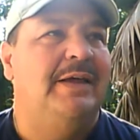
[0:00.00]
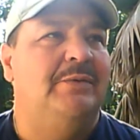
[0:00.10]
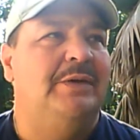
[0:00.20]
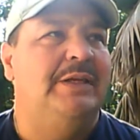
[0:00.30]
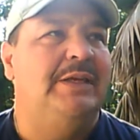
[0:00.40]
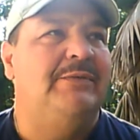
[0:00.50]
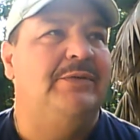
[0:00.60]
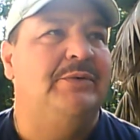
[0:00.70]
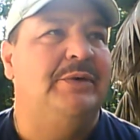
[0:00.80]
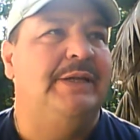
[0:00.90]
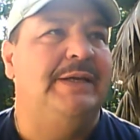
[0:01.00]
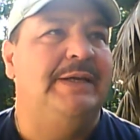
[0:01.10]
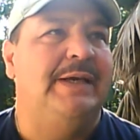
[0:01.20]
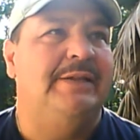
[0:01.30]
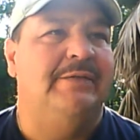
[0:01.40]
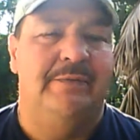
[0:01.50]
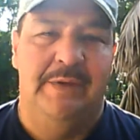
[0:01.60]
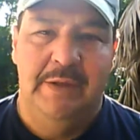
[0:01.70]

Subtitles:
don't want to give you any kind of,